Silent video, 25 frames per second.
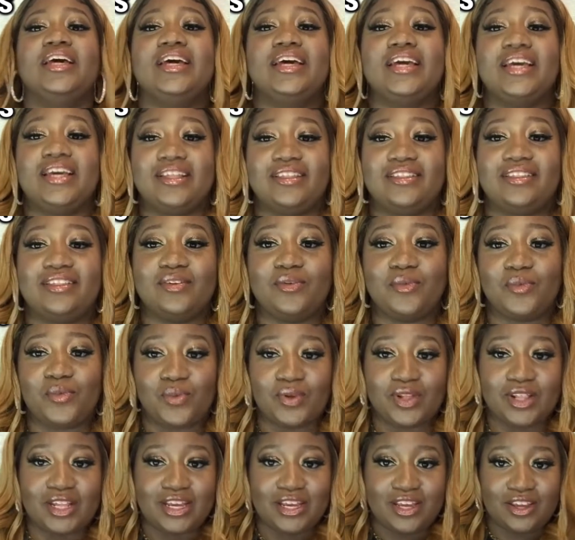It's a
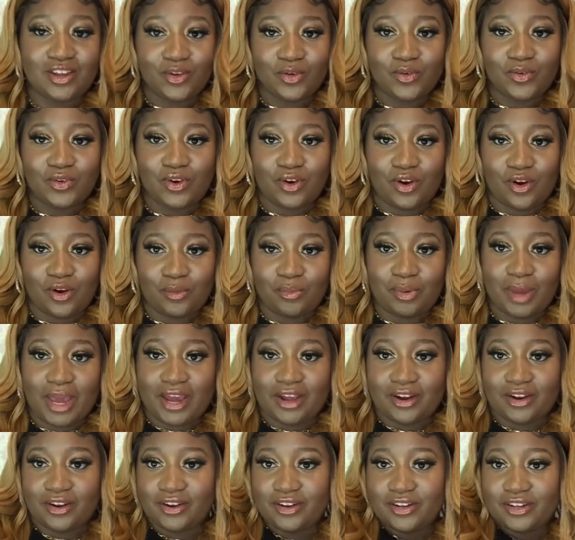really cute curl
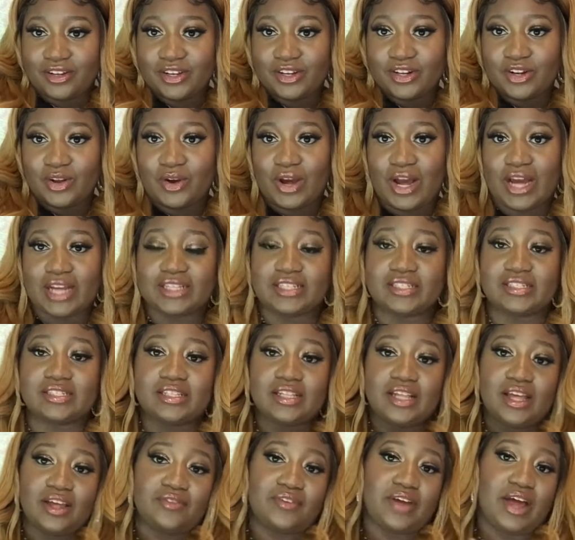pattern. You know, I just
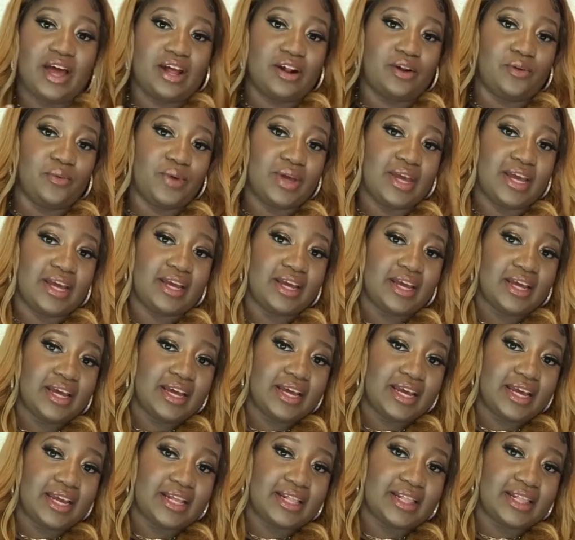love how the way
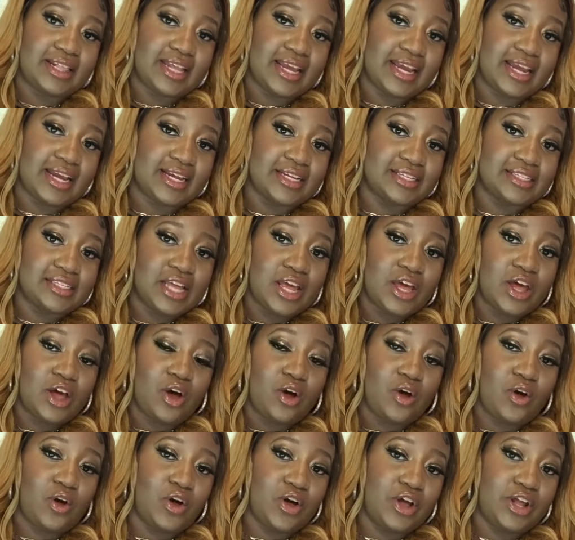it lays
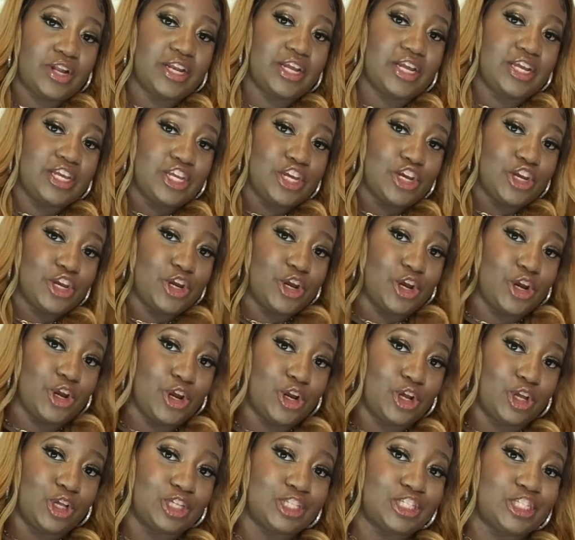on your
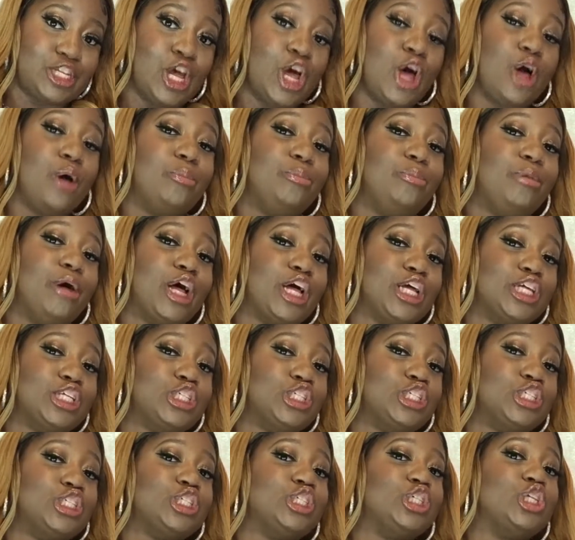girl's
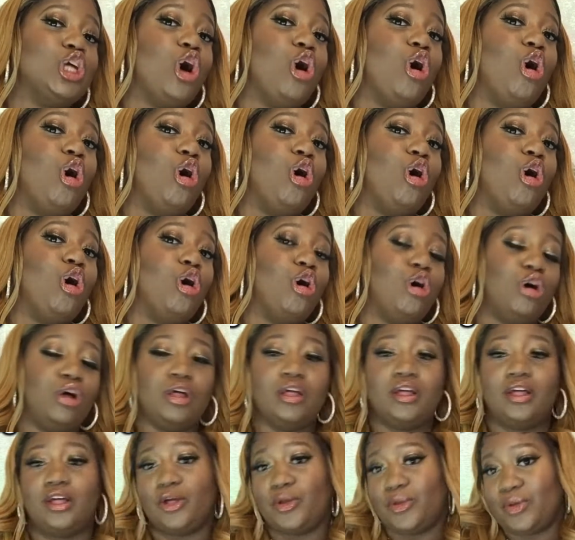bust.
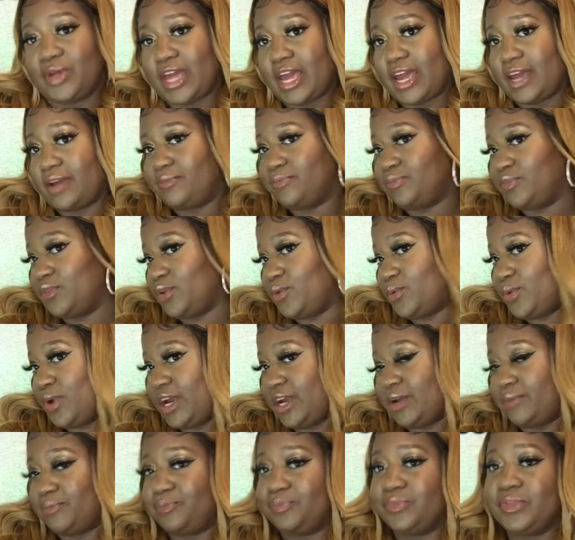Okay,
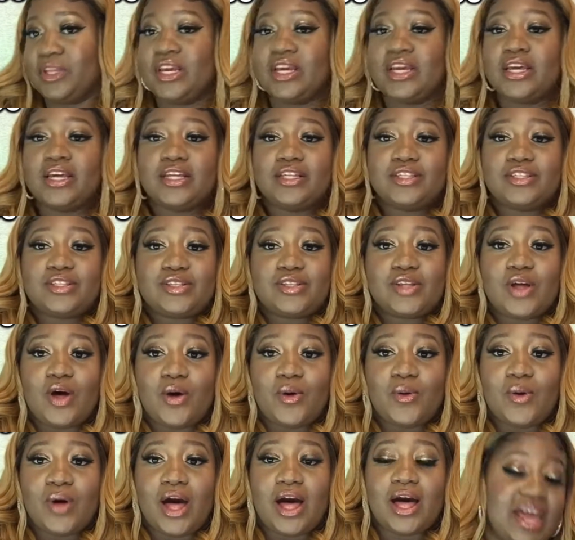right?
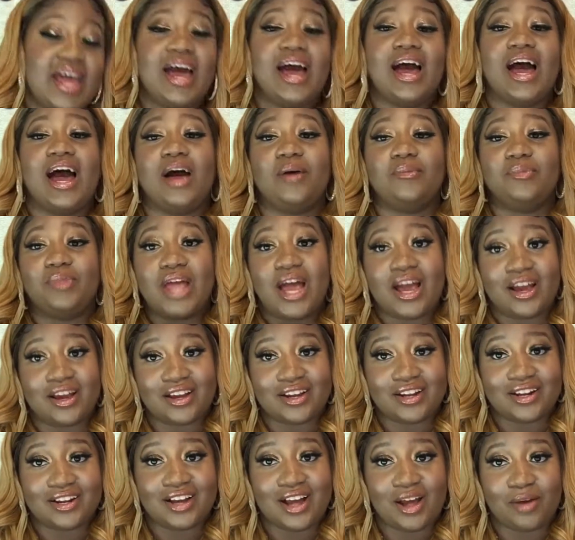So I'm not
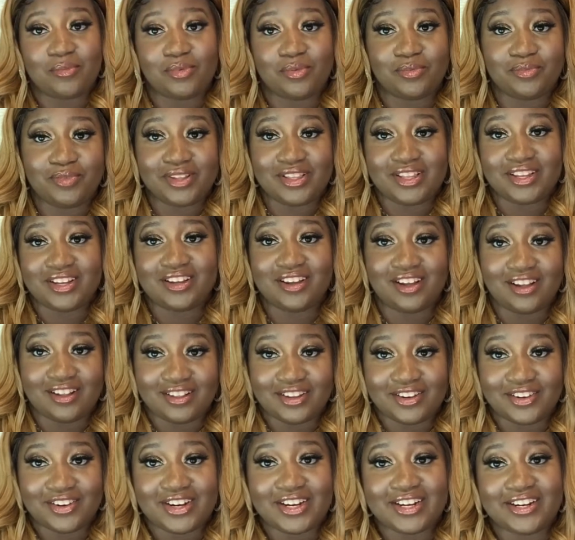gonna compliment the
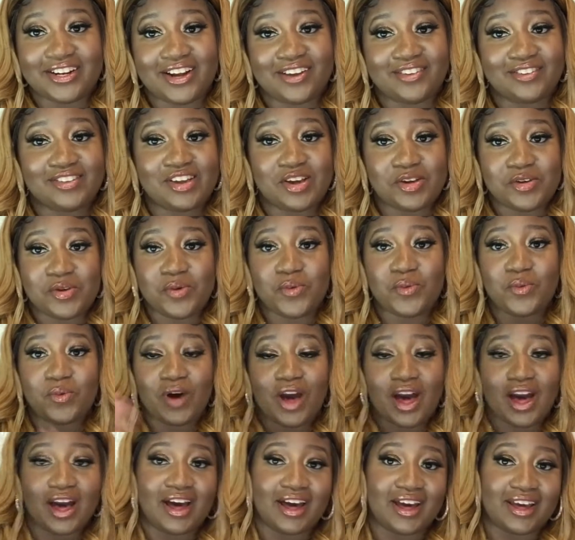color, and I'll tell you
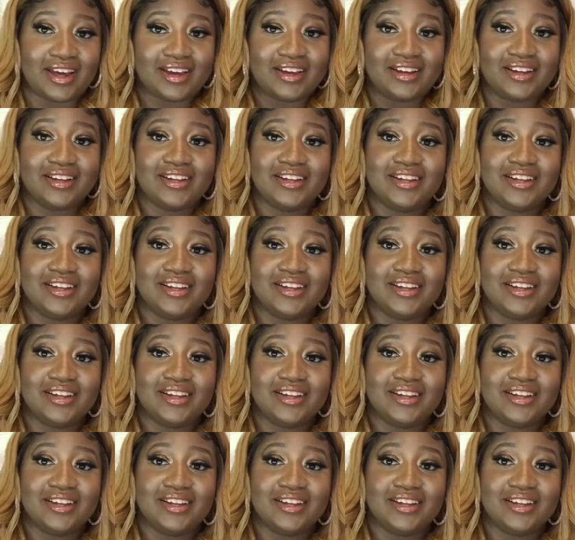why